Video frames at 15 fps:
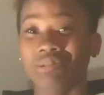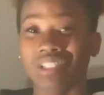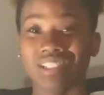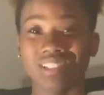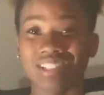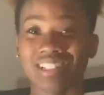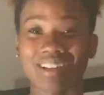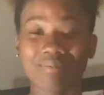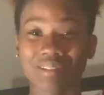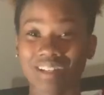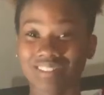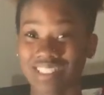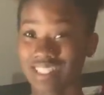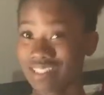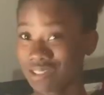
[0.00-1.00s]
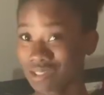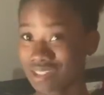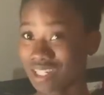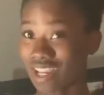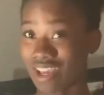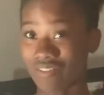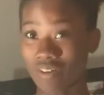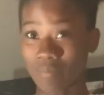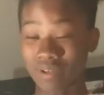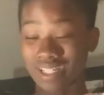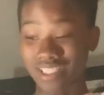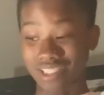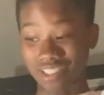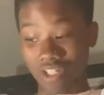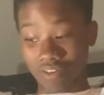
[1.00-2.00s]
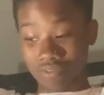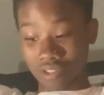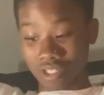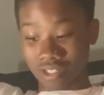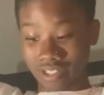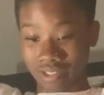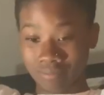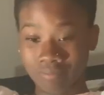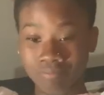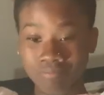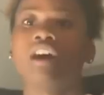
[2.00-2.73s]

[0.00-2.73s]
weird and I'm gonna have to get used to that if I'm gonna actually start vlogging.